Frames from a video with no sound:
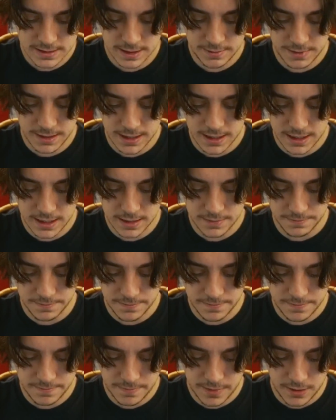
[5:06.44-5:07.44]
let me cut a
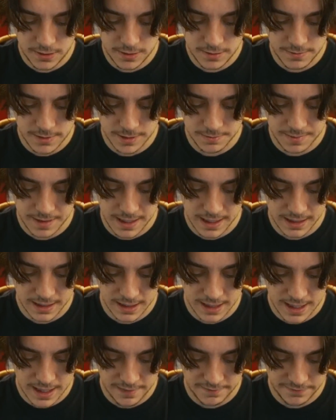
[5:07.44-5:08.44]
Pokemon pack in
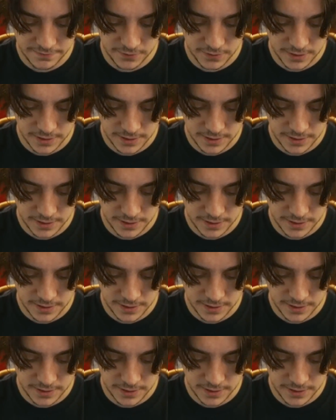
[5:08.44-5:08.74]
half for you.